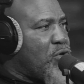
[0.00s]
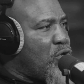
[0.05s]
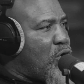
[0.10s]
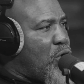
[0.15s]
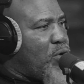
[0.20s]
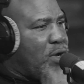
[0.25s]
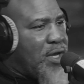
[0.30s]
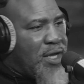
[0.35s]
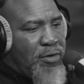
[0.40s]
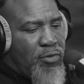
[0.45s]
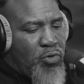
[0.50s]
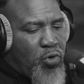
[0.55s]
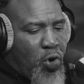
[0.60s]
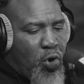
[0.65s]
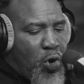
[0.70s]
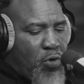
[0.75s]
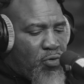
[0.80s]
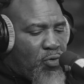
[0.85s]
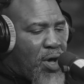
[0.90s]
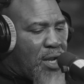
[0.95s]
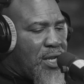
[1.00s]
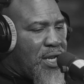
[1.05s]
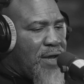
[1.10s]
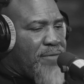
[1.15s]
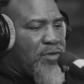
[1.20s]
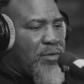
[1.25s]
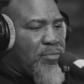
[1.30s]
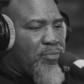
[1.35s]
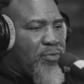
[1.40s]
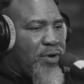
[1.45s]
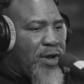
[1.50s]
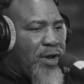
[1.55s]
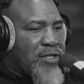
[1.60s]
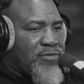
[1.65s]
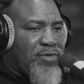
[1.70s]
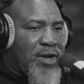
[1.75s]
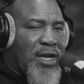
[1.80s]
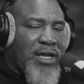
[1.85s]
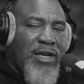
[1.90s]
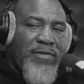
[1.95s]
you know, although I lived in
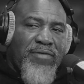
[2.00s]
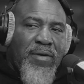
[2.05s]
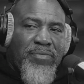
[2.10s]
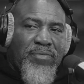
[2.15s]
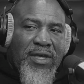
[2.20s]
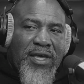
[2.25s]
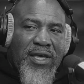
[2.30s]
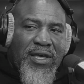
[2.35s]
Brownsville, I lived up the